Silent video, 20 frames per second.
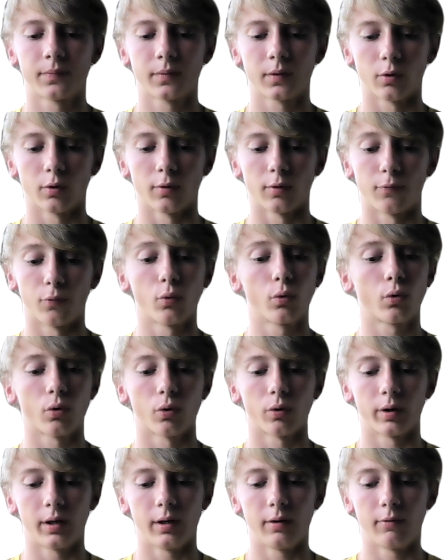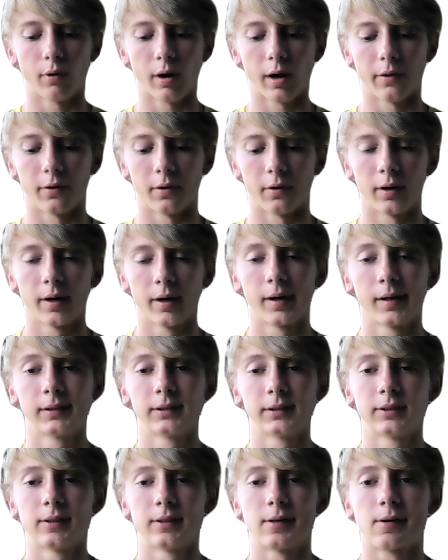or the full-court heave rather.
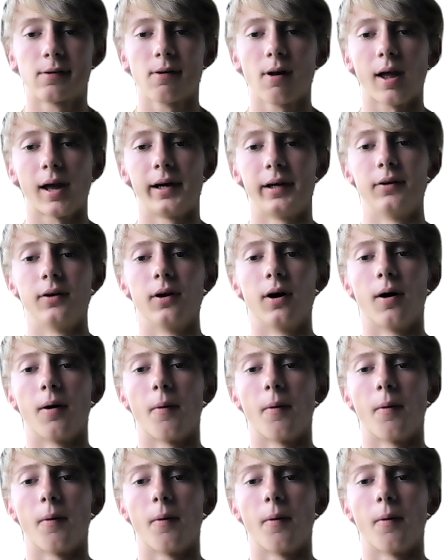And